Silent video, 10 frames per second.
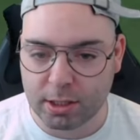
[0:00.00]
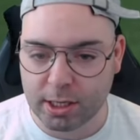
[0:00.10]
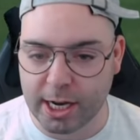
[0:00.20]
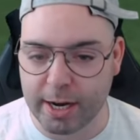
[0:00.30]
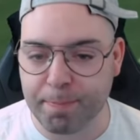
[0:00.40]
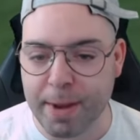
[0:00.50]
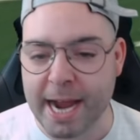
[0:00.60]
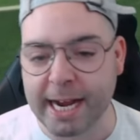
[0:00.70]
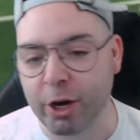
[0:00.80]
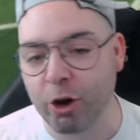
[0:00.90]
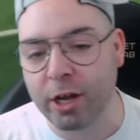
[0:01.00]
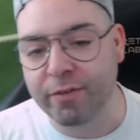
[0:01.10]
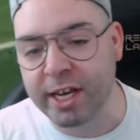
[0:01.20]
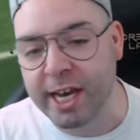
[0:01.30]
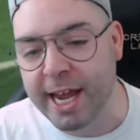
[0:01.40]
Cut it back. I don't
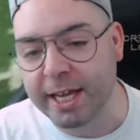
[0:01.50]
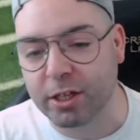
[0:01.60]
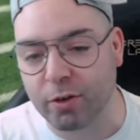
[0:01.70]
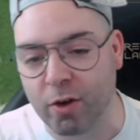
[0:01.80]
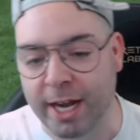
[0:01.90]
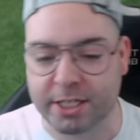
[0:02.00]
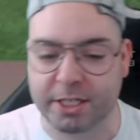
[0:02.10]
even need the right